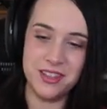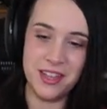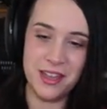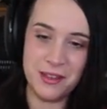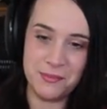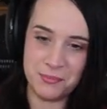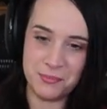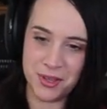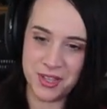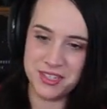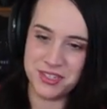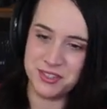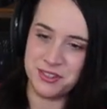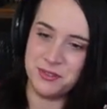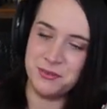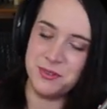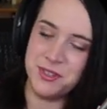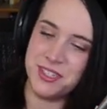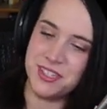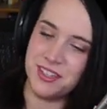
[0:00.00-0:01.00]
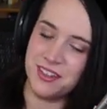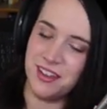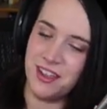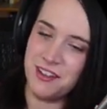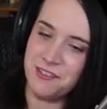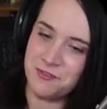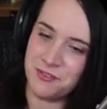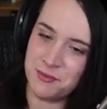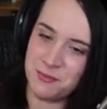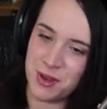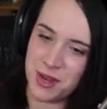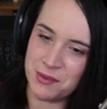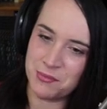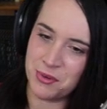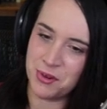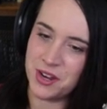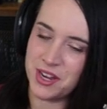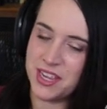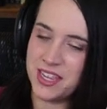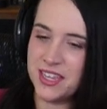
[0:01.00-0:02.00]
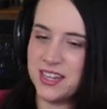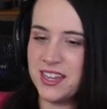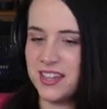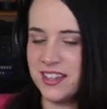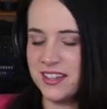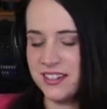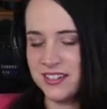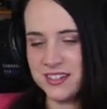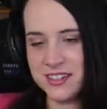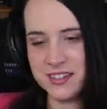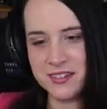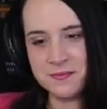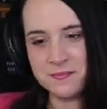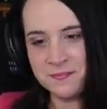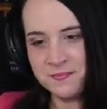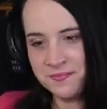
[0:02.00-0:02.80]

that puzzle was a lot for my brain, and